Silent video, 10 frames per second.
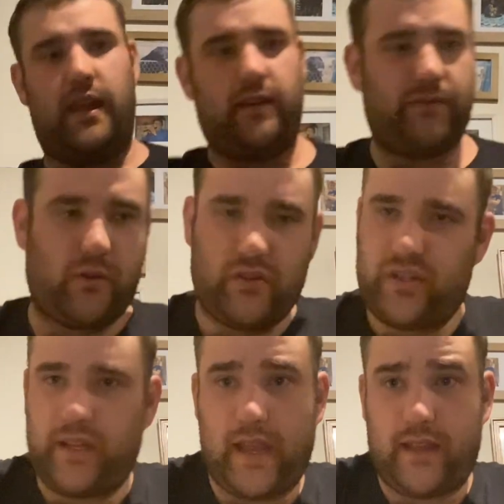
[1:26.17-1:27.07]
and of
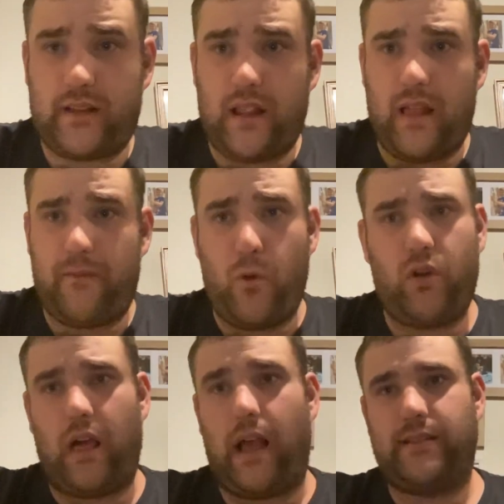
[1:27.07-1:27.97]
course you get cl four
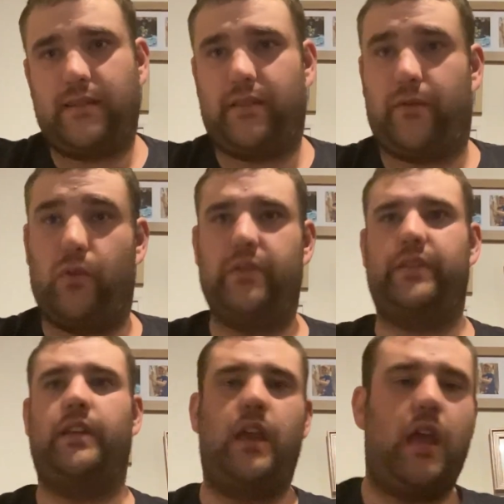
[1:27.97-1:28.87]
classes, of
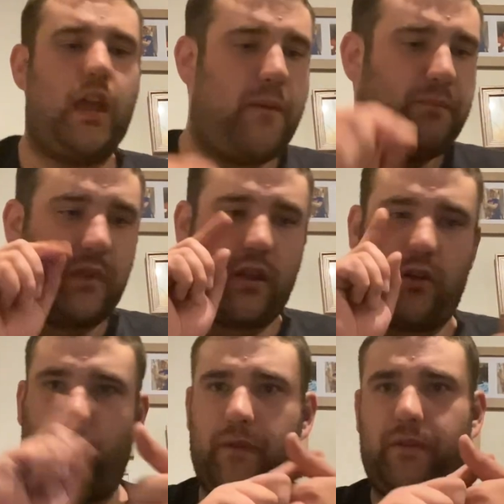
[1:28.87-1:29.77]
course.
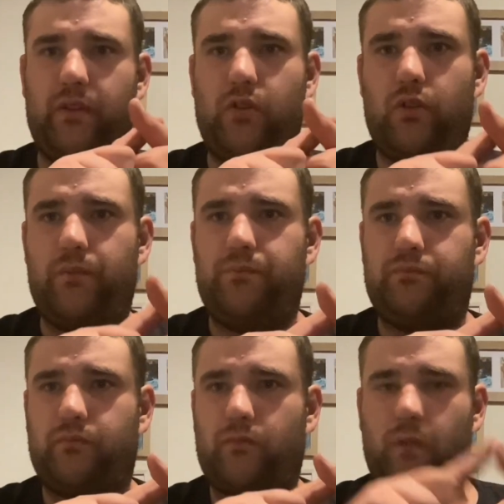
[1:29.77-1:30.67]
Gryffindor,
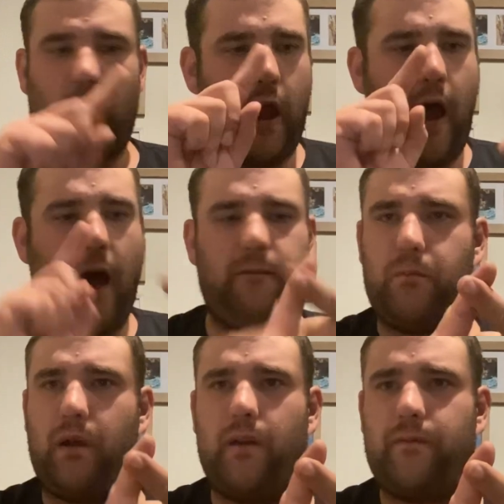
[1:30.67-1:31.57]

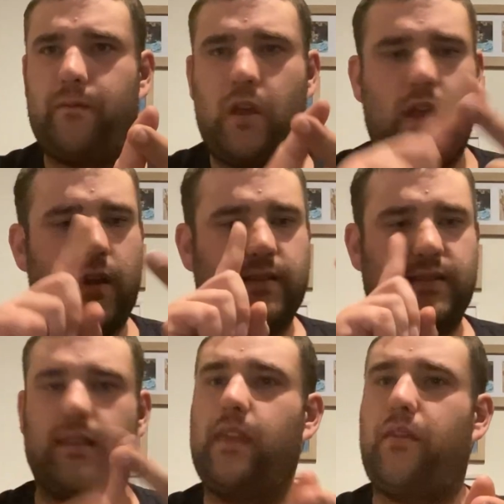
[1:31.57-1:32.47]
Hufflepuff,
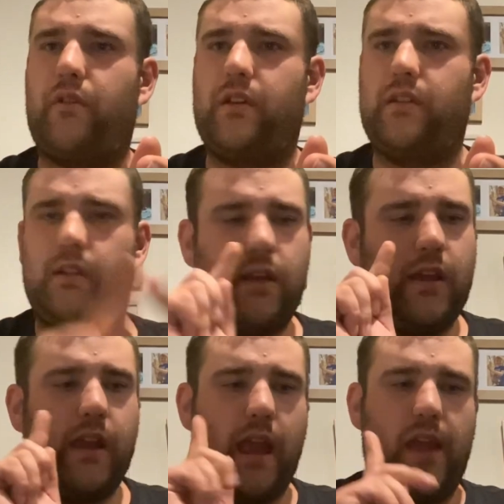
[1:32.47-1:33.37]
Slytherin,
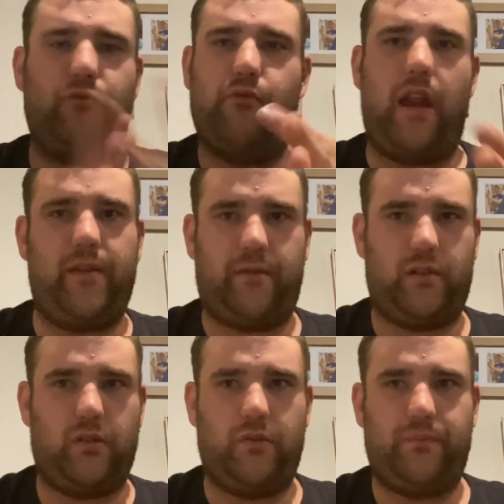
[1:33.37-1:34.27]
and
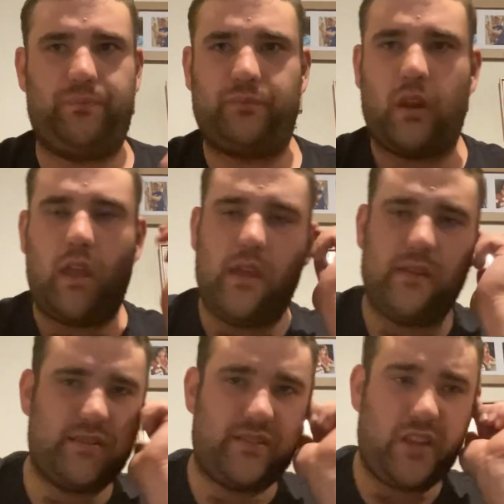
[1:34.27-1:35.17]
Ravenclaw.
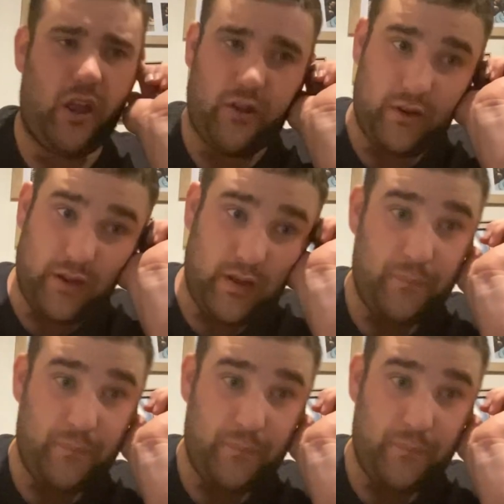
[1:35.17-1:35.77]
So,